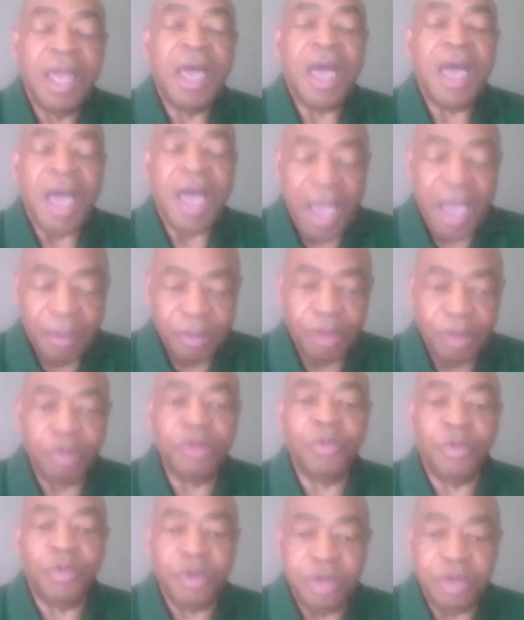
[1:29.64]
I'm the
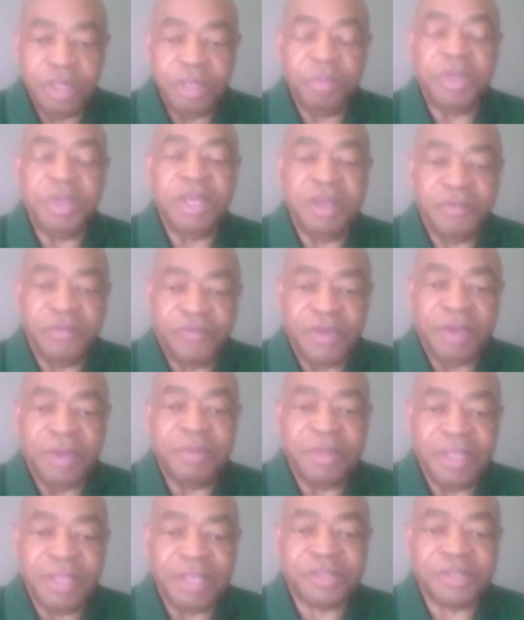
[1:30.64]
only one in the immediate
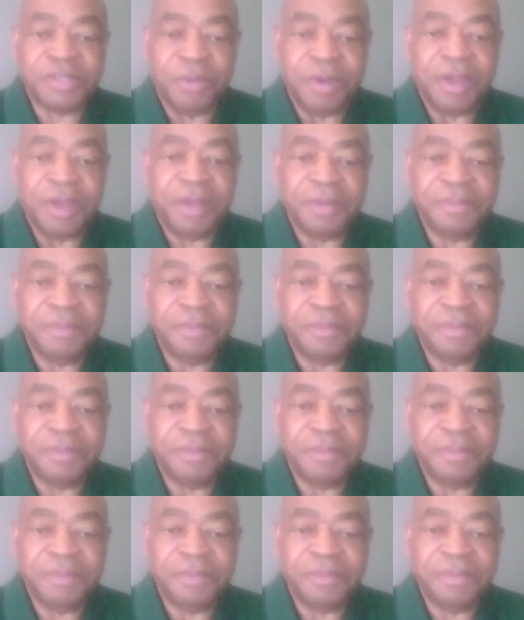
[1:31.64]
family. That's correct.